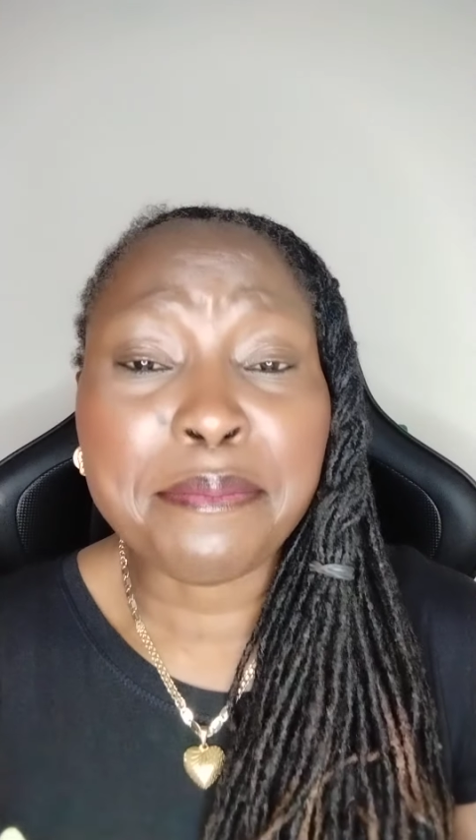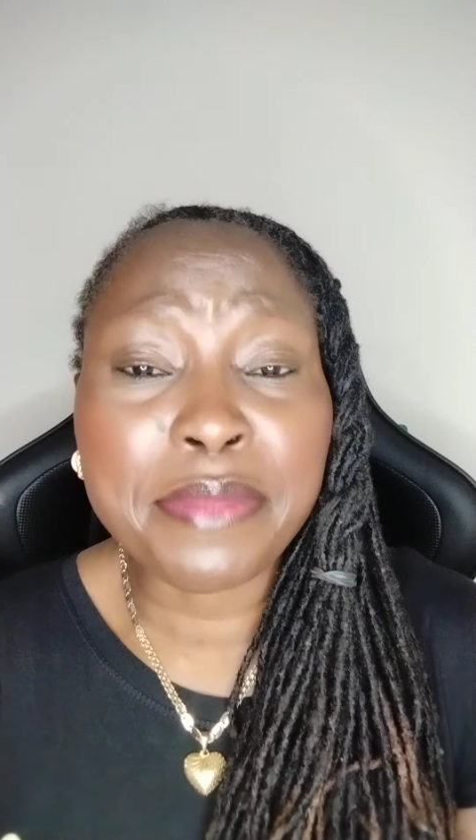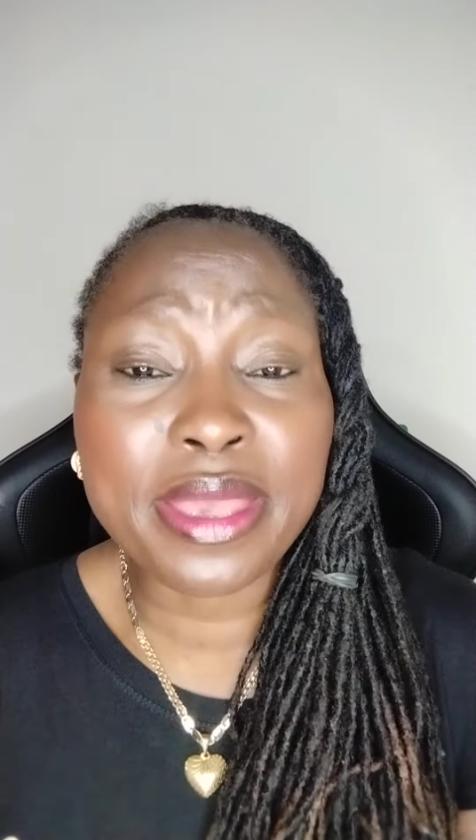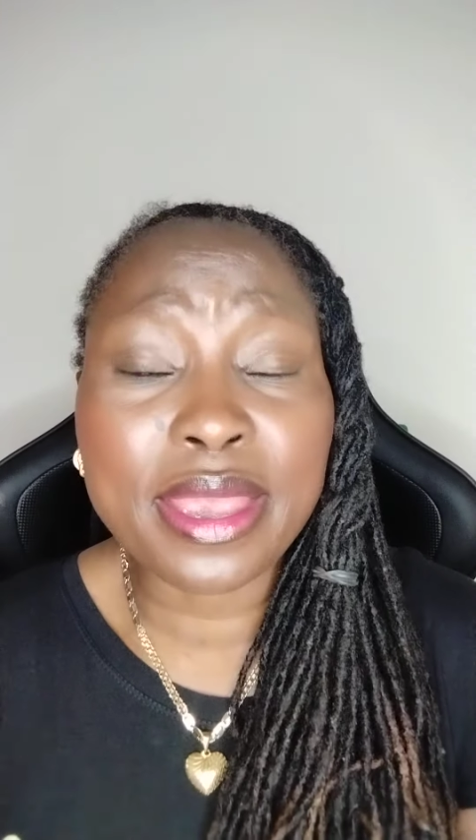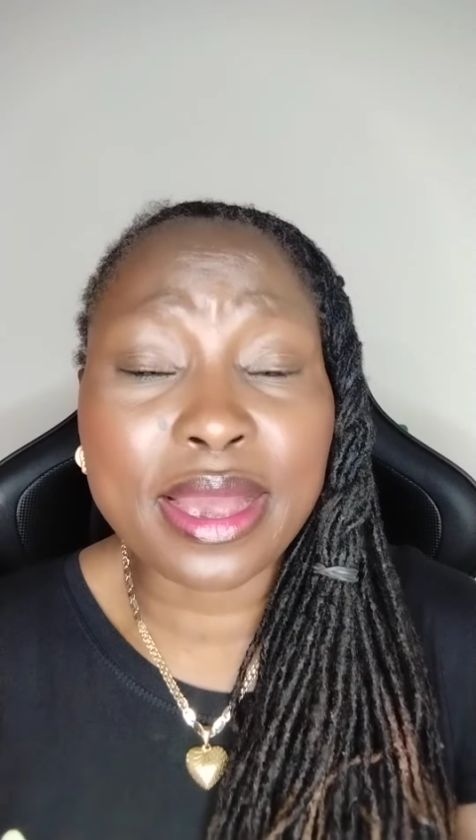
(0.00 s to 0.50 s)

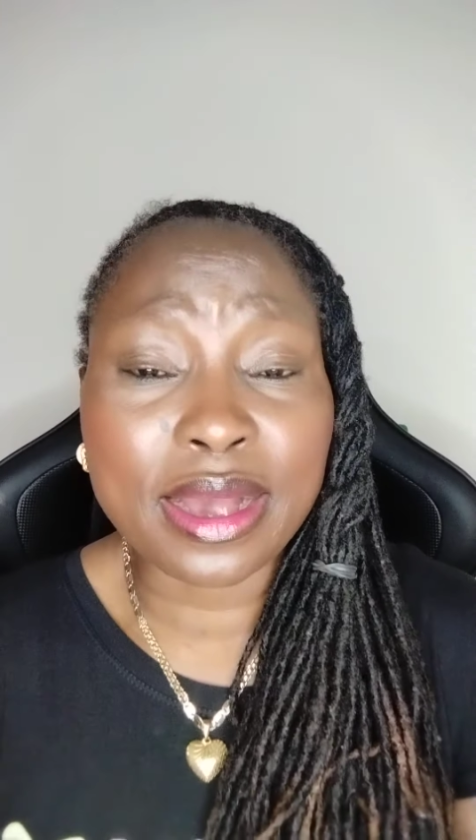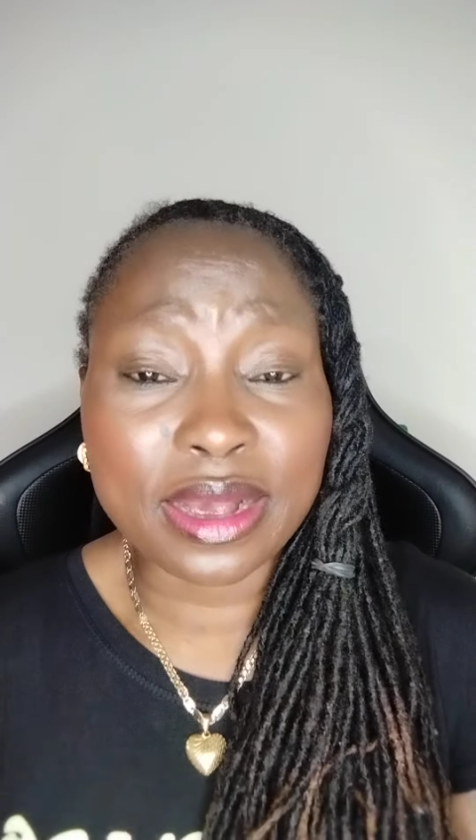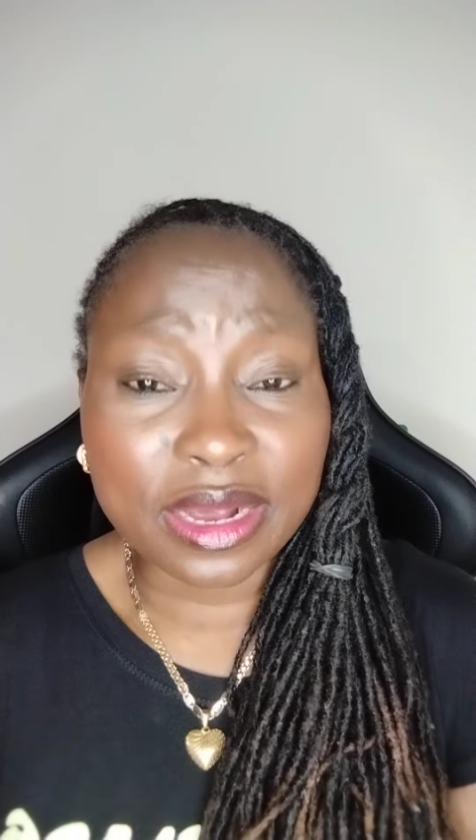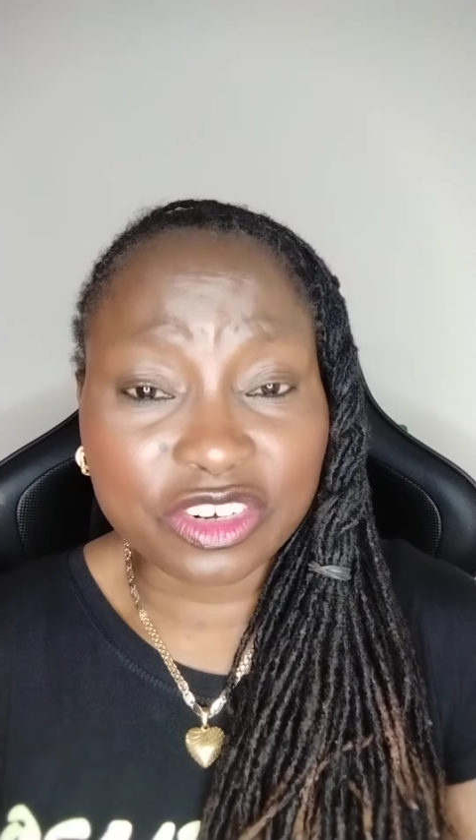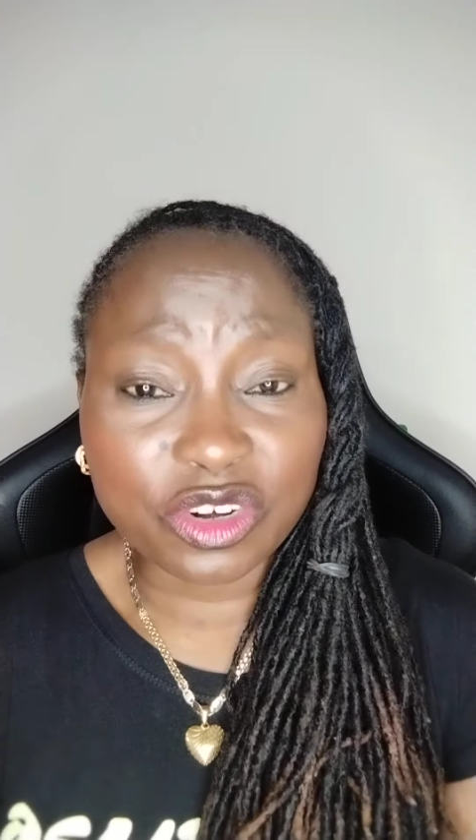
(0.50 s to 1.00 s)
Men
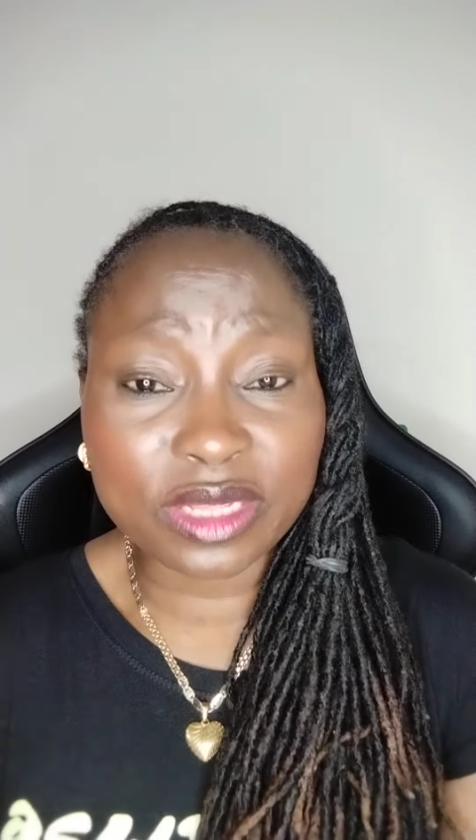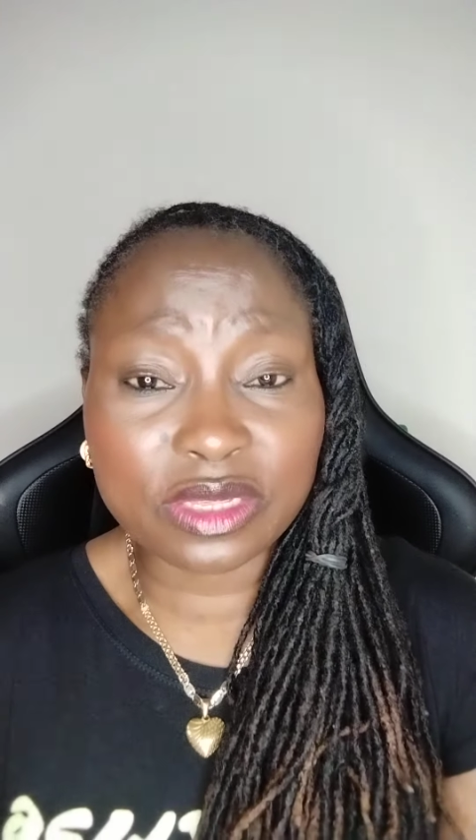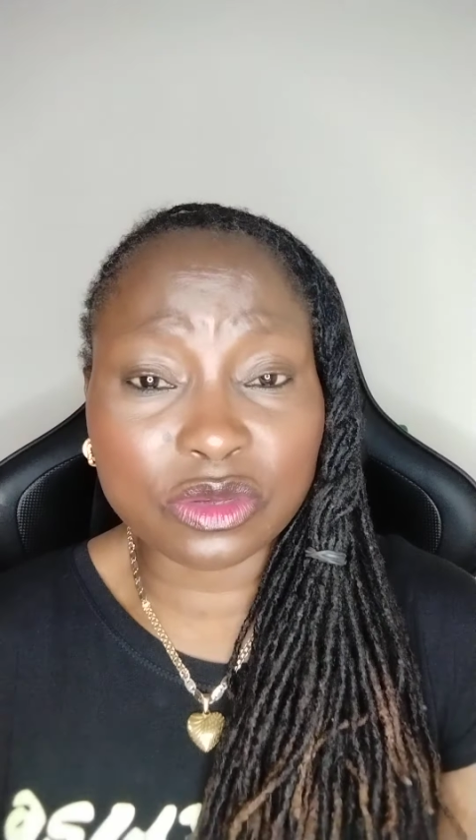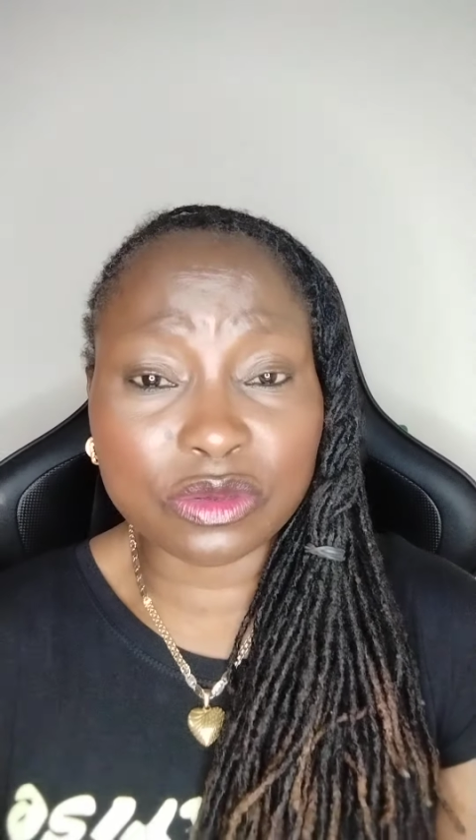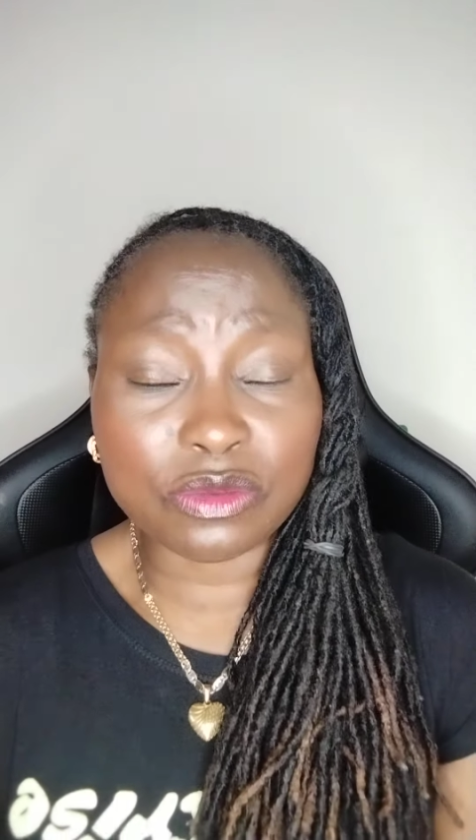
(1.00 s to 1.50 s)
are
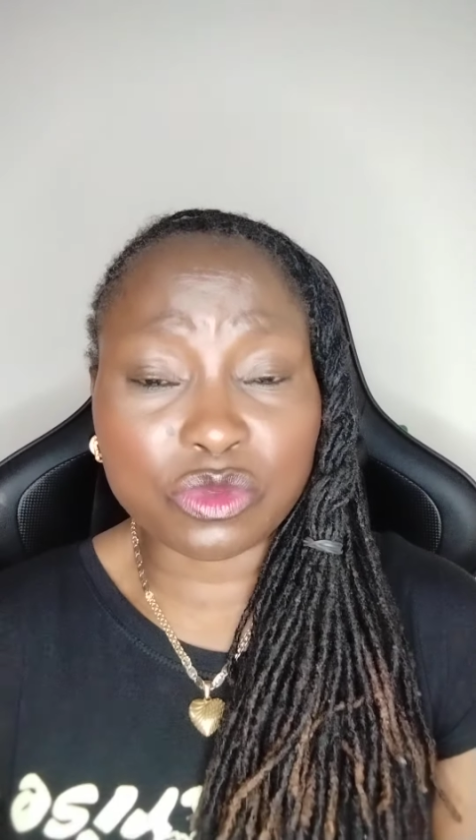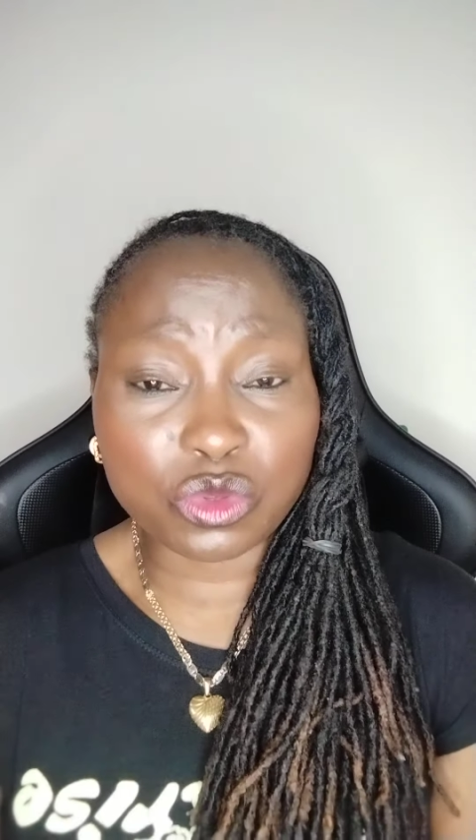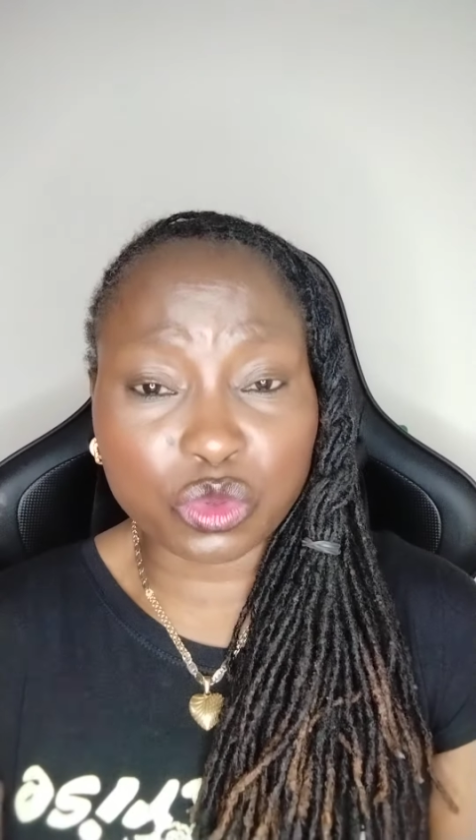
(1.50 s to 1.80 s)
attracted